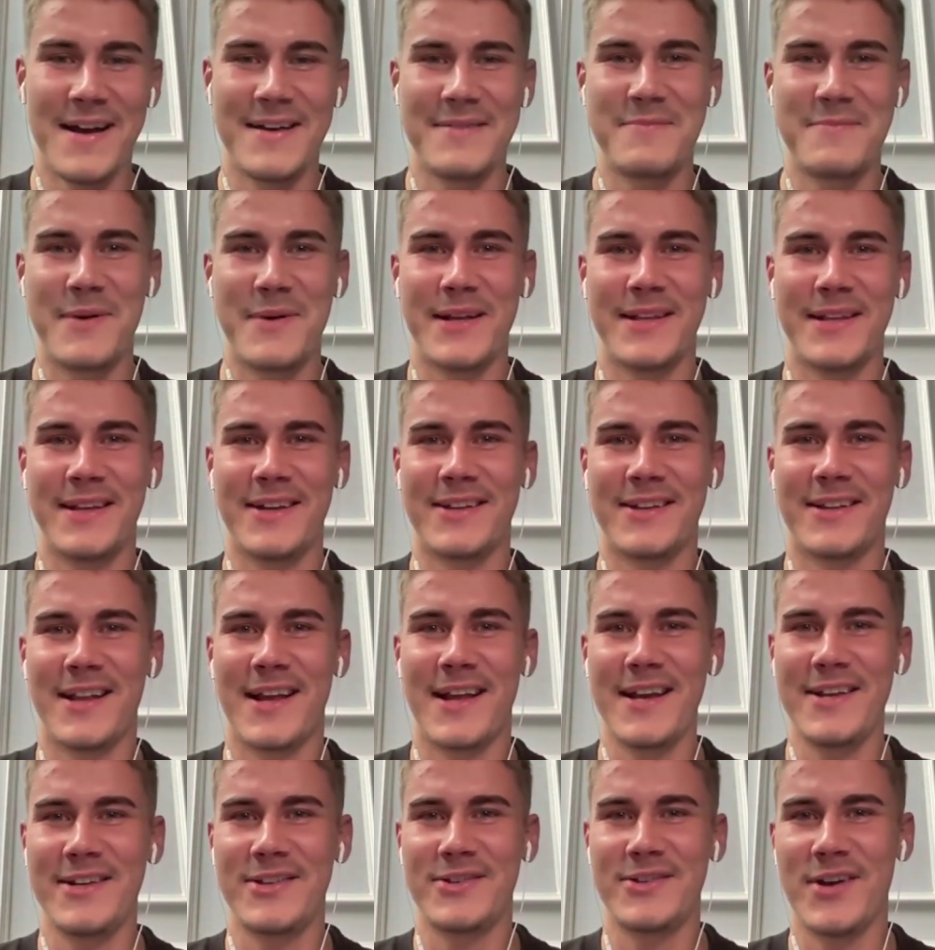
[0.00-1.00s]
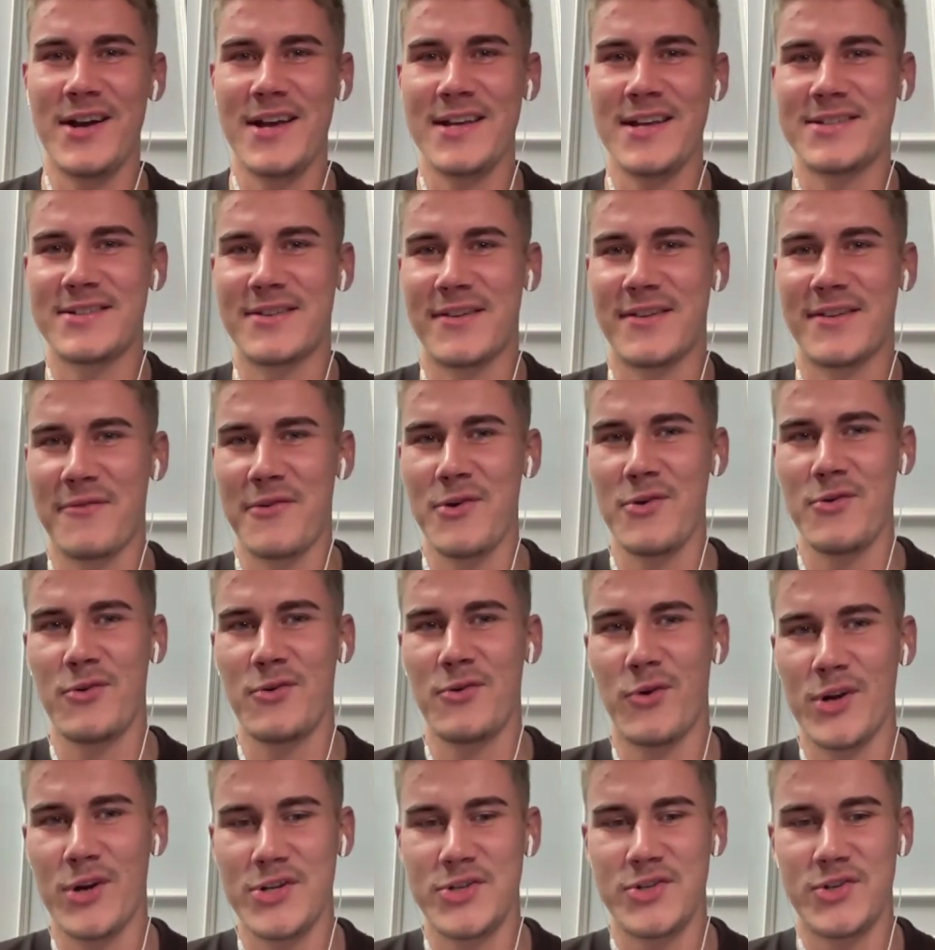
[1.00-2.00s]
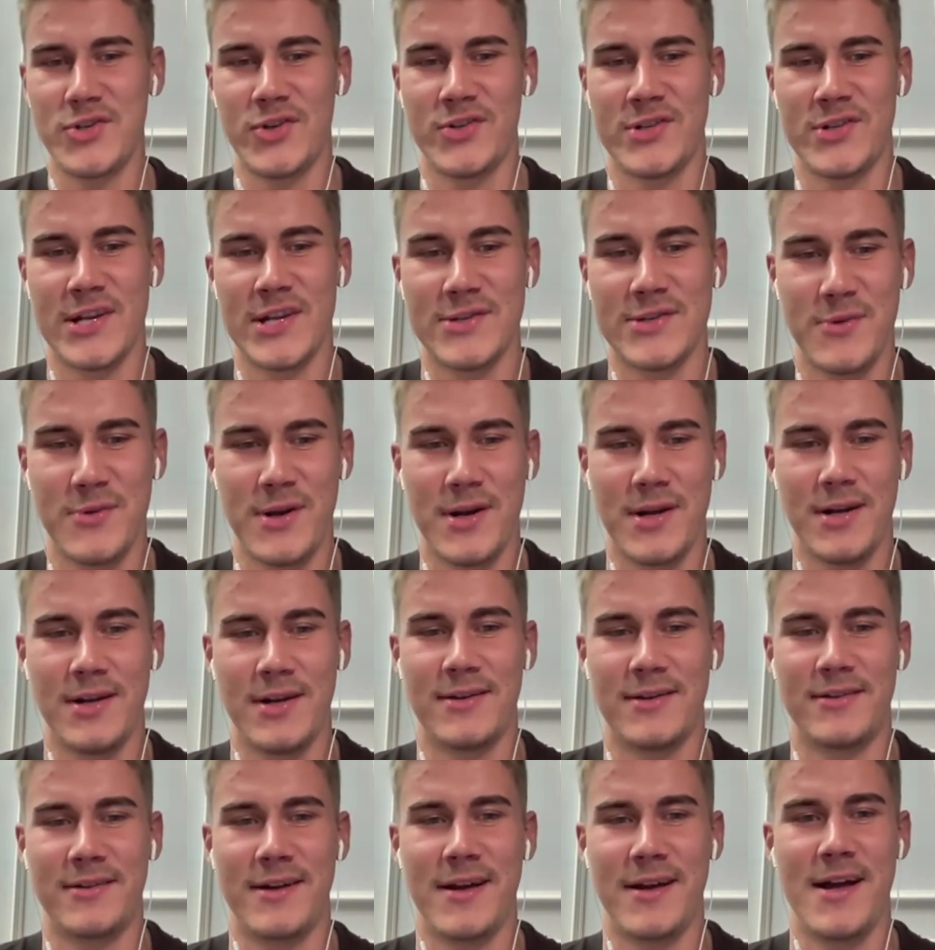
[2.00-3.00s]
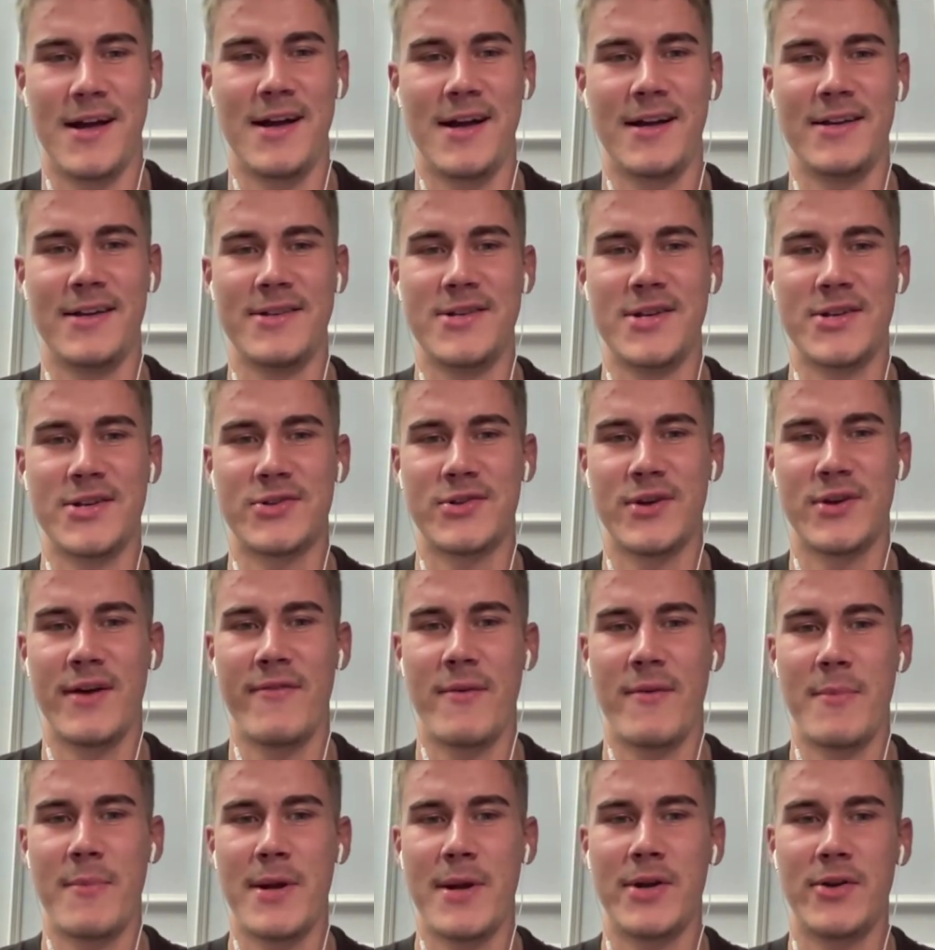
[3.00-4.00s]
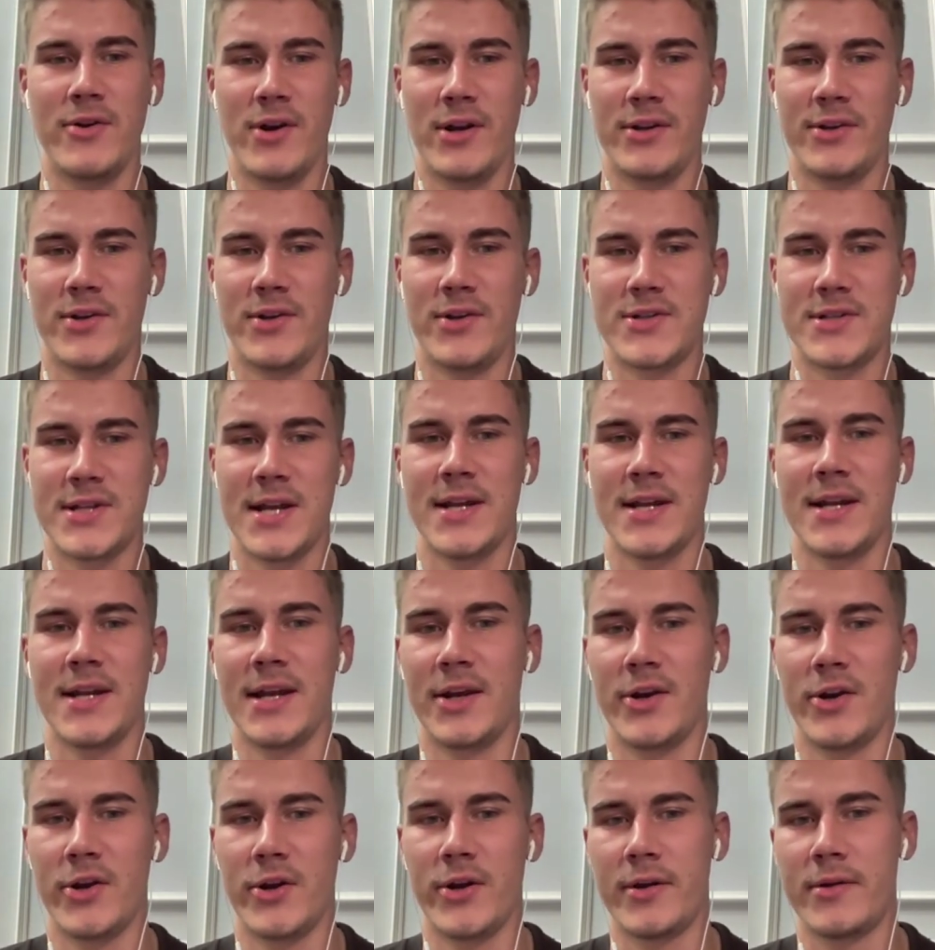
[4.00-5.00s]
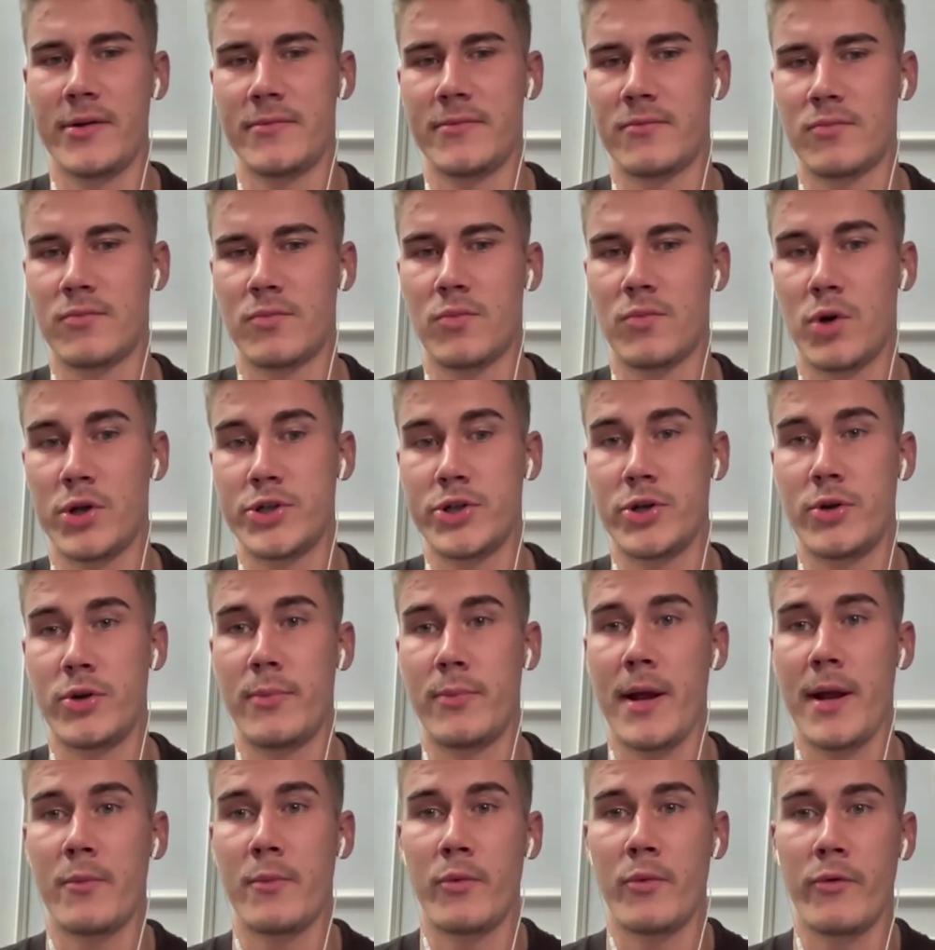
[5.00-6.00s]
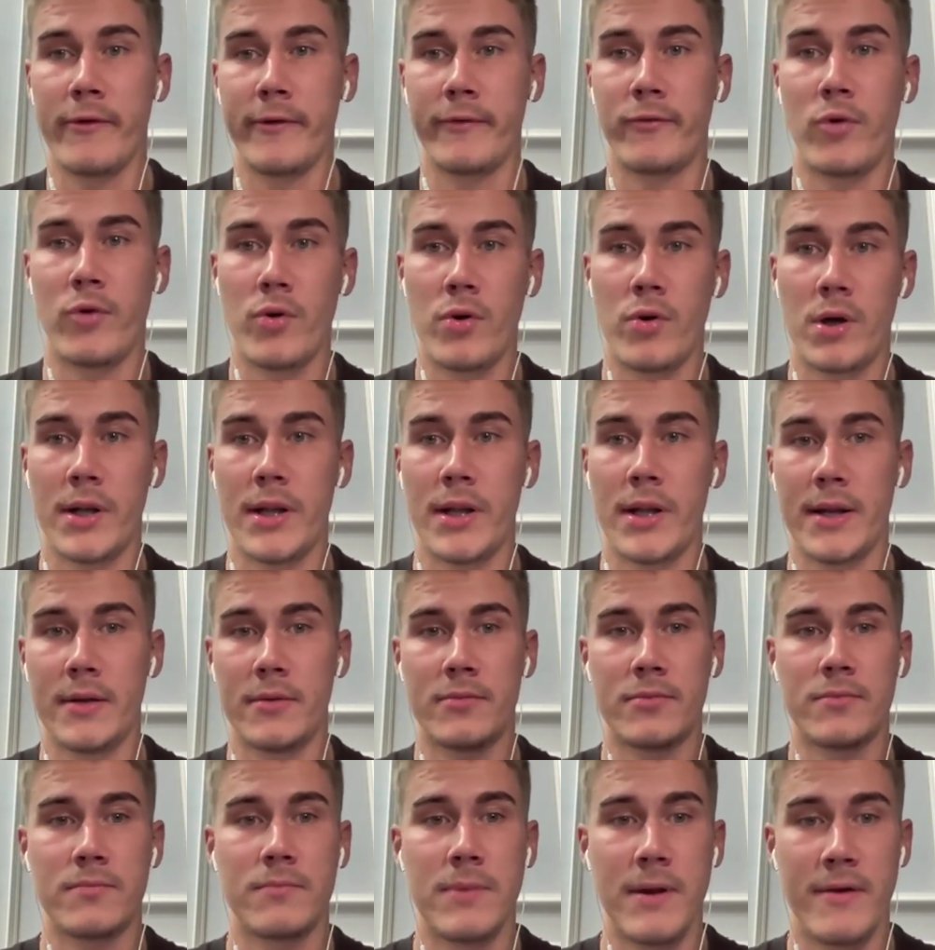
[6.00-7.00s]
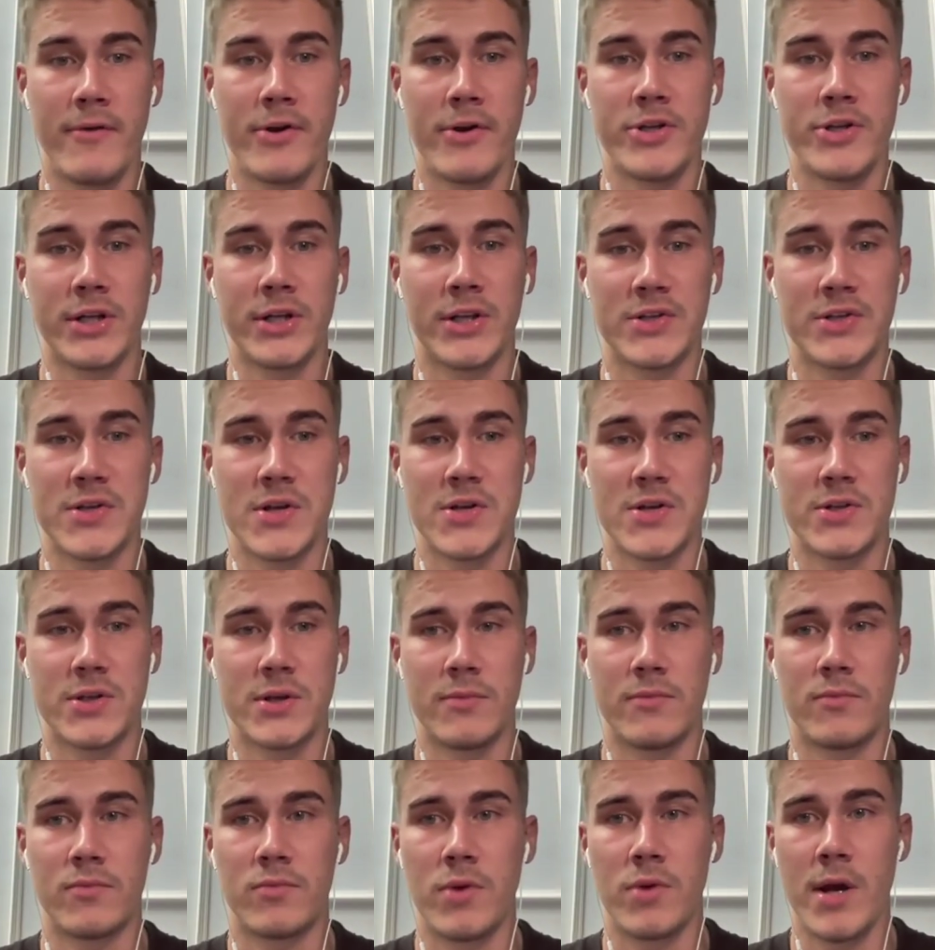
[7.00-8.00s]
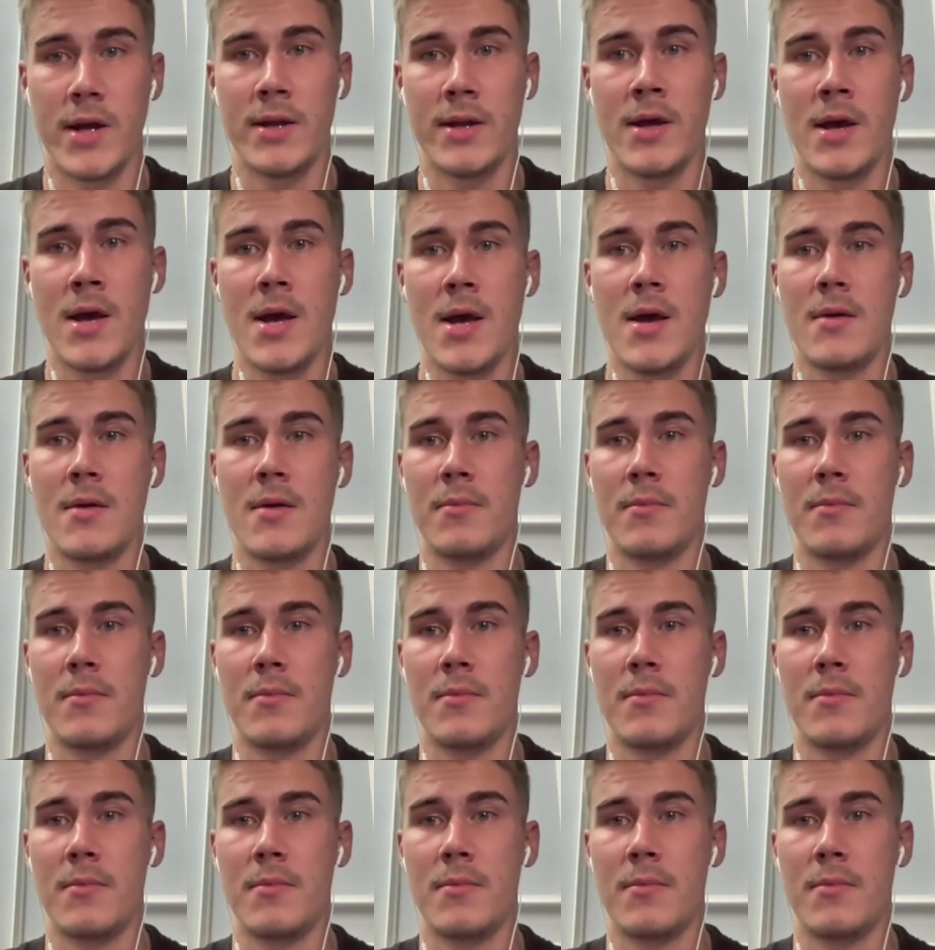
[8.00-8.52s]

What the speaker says: But I'd like to ask a few questions as well, just to have a better understanding on what's your plan moving forward and leveraging the system, right?